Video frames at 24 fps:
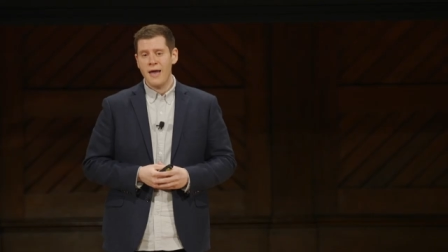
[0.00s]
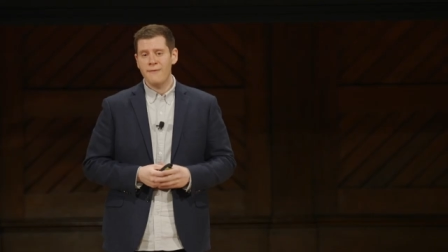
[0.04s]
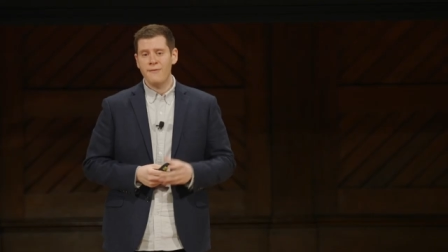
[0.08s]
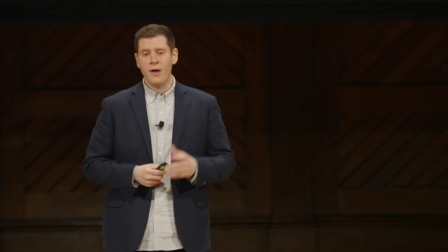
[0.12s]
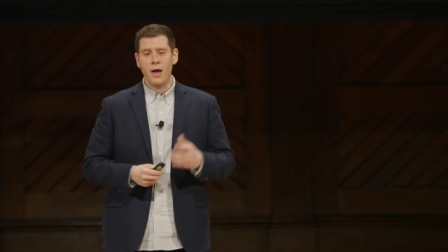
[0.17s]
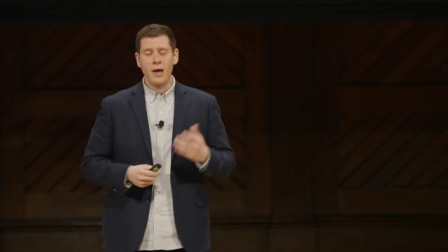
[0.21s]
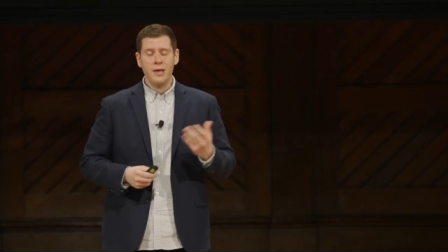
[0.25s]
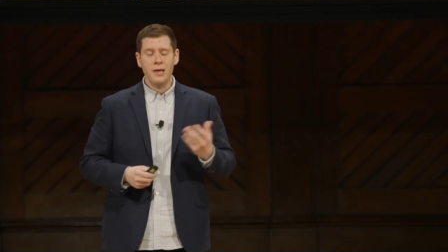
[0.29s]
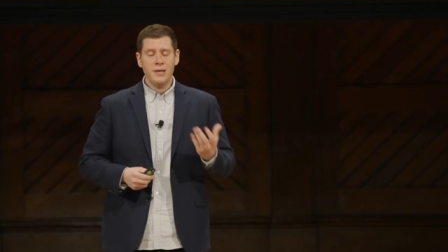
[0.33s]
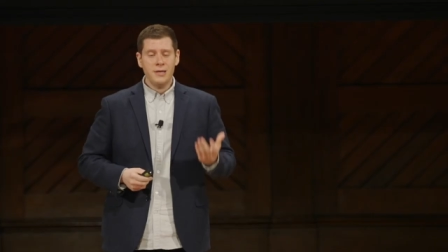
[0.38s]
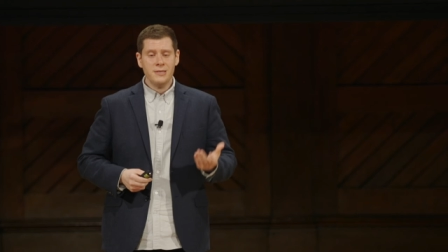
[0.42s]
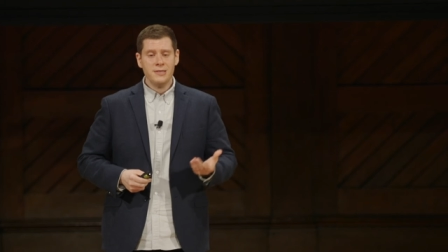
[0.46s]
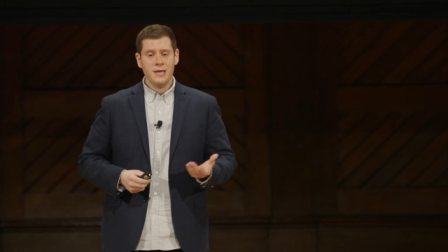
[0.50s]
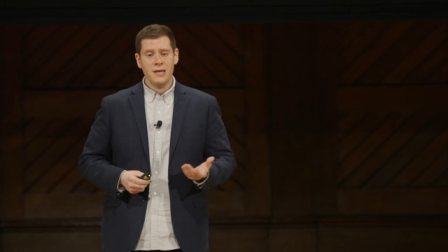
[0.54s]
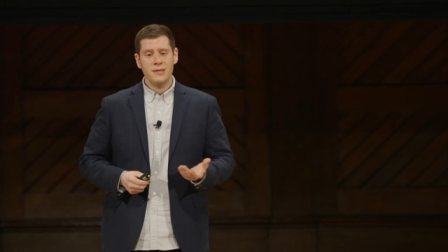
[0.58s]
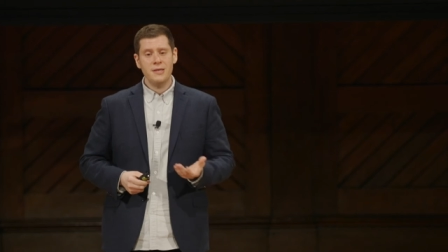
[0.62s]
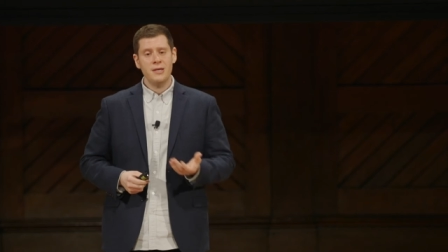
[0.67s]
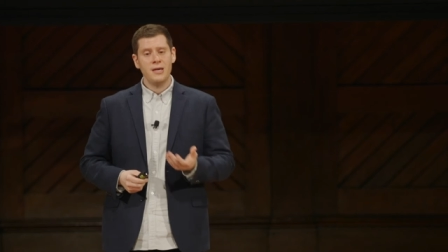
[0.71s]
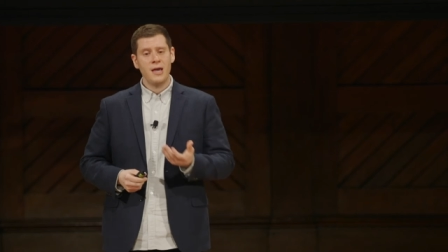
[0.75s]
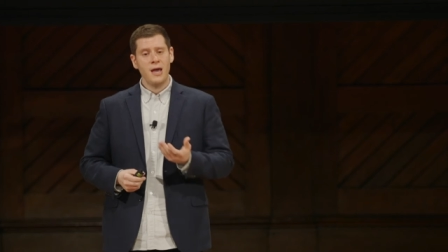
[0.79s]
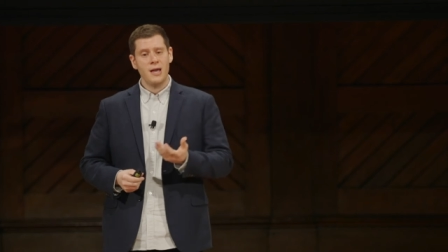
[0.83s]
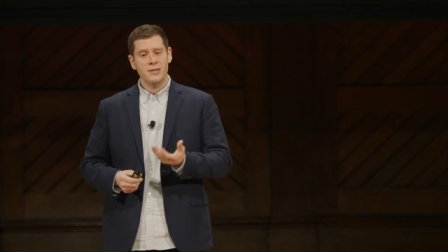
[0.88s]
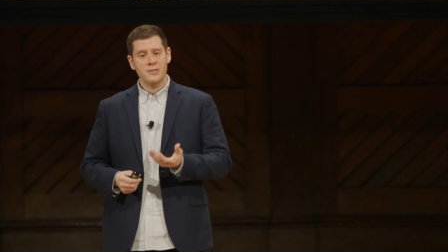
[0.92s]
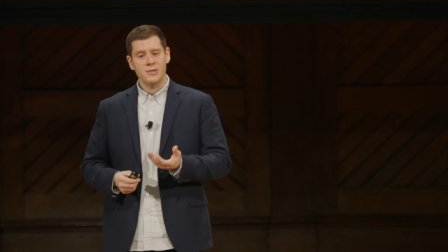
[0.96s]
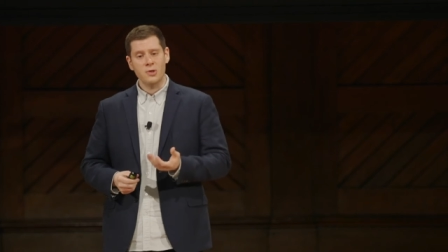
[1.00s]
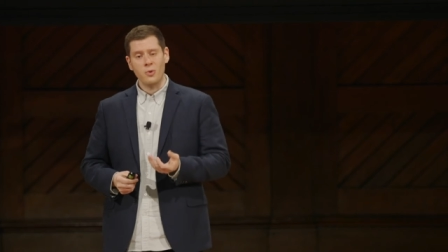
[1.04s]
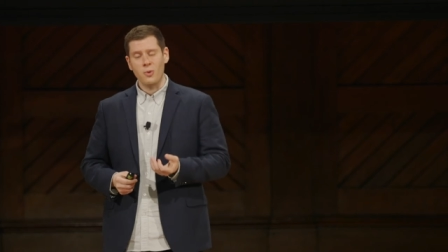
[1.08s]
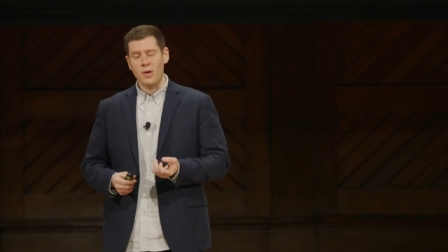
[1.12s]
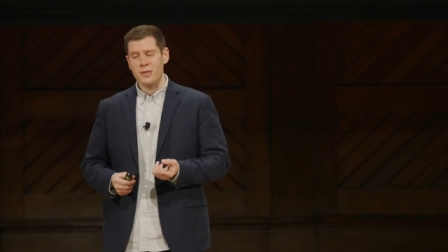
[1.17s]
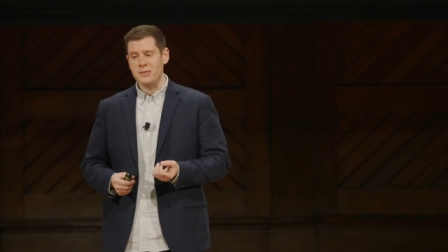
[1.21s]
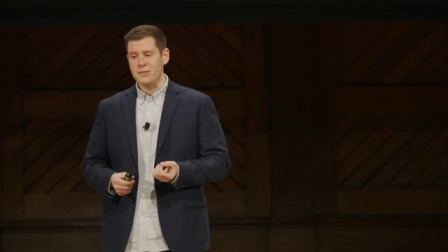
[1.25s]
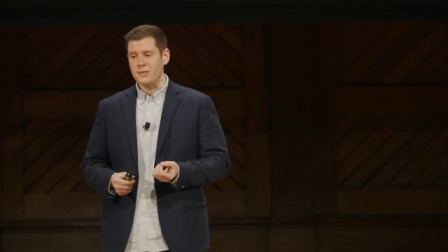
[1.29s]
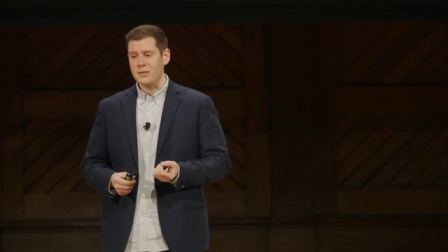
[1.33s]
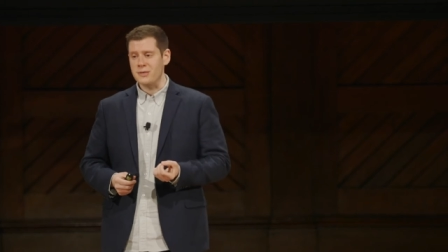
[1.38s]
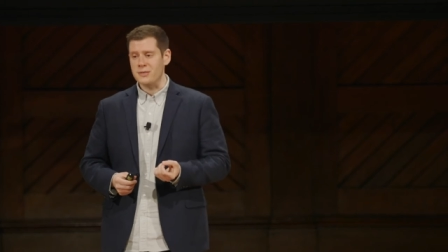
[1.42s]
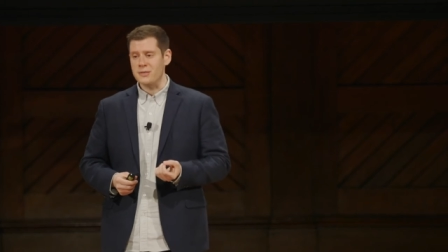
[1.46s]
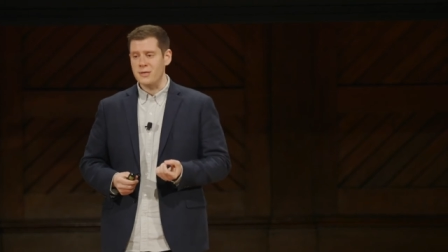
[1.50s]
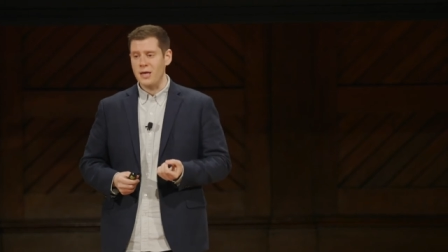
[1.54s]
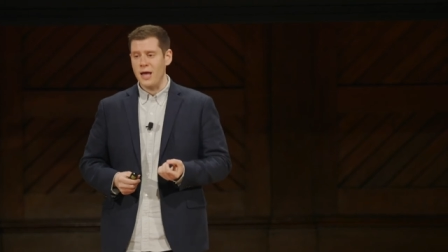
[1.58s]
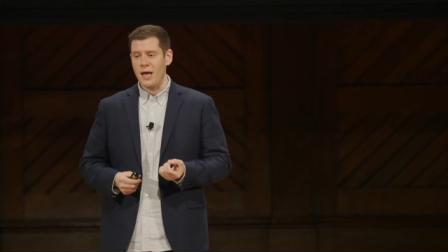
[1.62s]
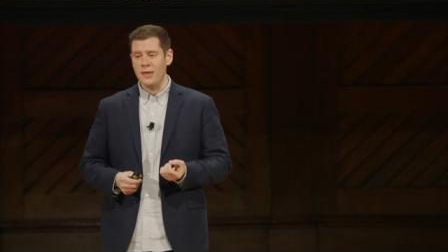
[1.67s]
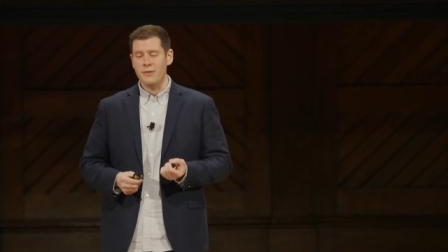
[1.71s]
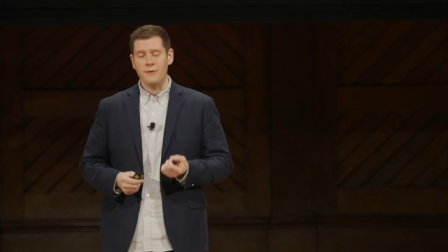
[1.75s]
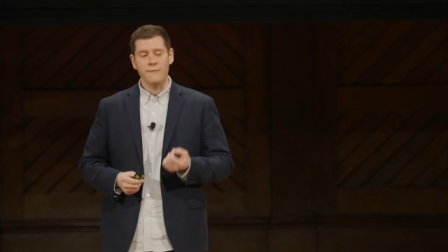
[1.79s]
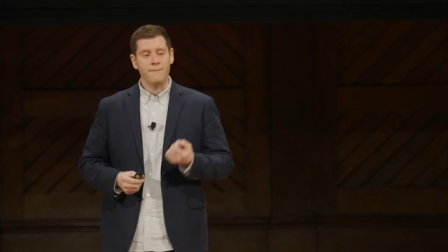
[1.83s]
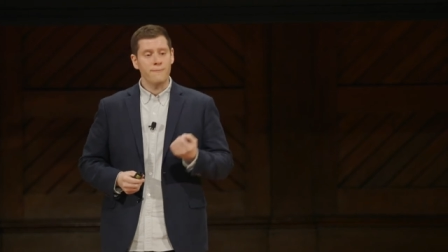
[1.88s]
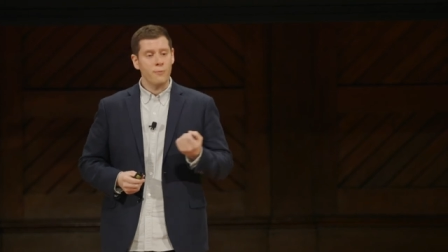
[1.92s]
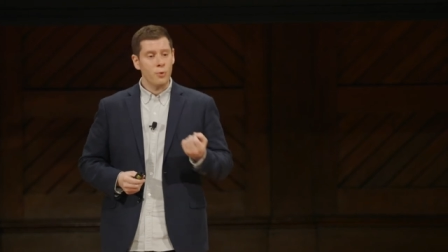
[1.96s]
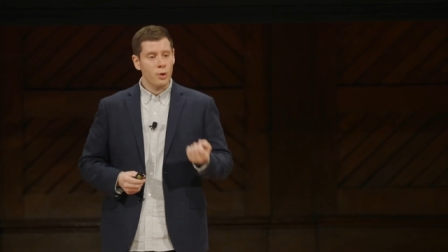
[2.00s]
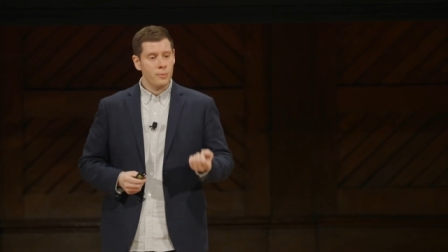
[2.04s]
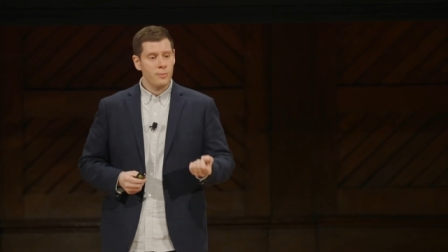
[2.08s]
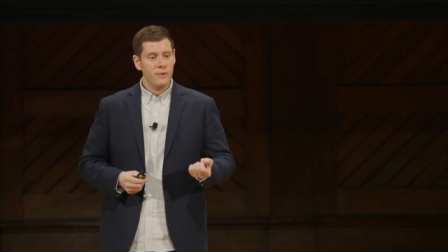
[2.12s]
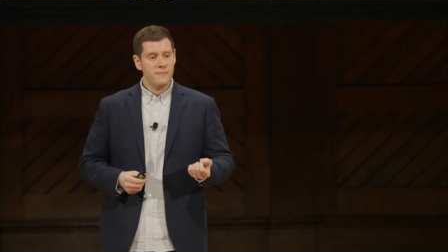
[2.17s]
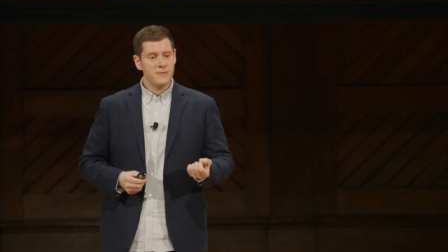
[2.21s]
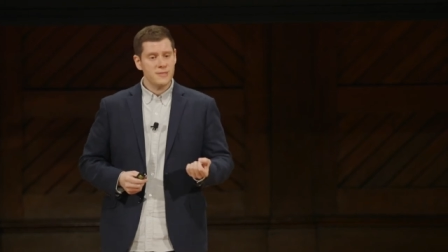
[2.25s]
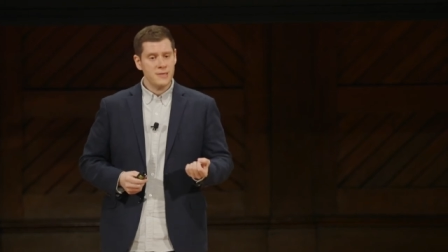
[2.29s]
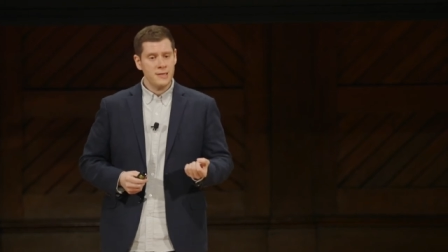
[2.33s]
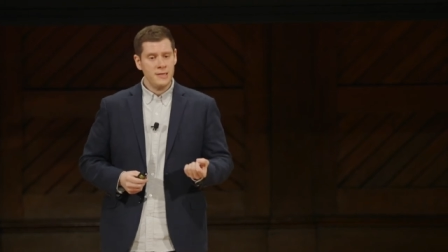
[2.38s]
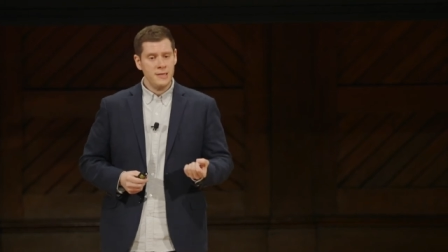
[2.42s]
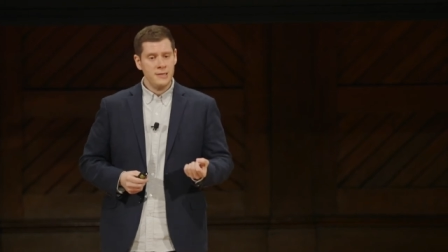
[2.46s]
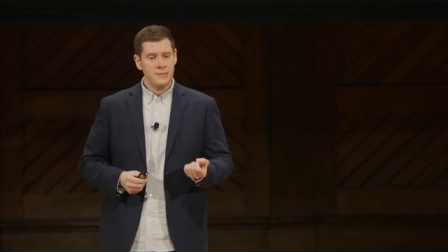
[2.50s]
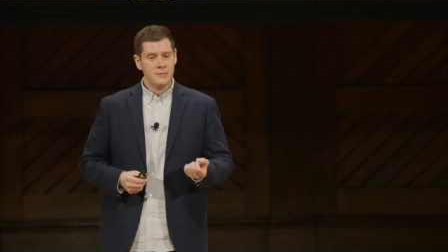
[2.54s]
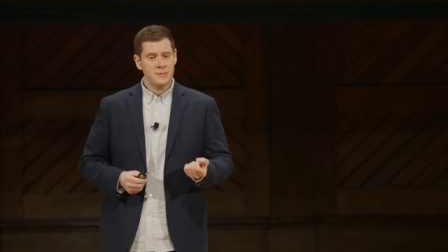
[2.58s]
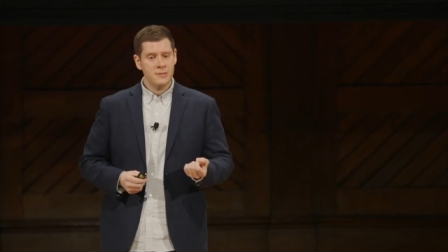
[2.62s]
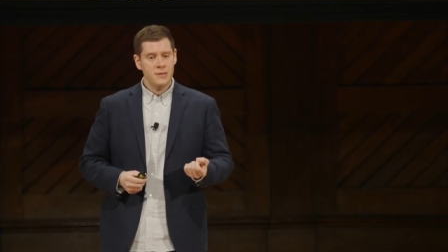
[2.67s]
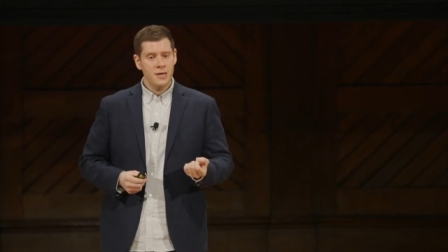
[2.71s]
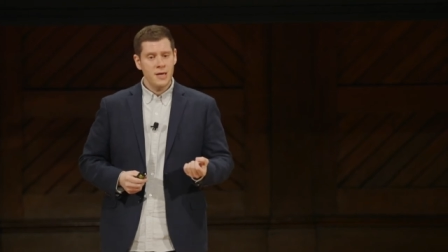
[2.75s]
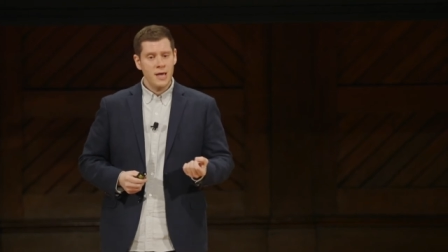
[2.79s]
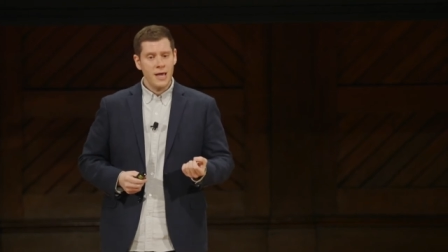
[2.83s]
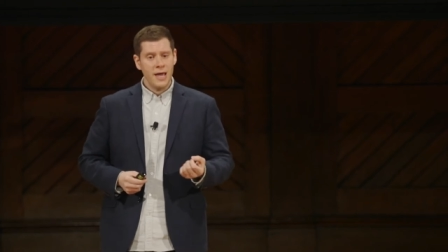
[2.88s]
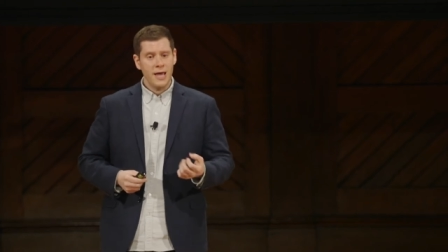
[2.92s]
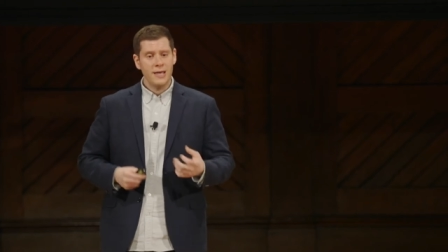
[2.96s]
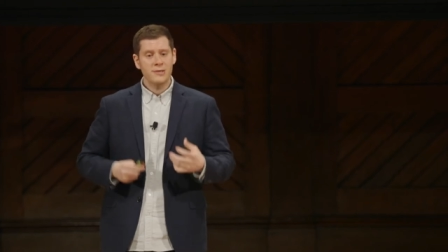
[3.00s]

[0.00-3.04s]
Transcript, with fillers: have unintended consequences on the form of cities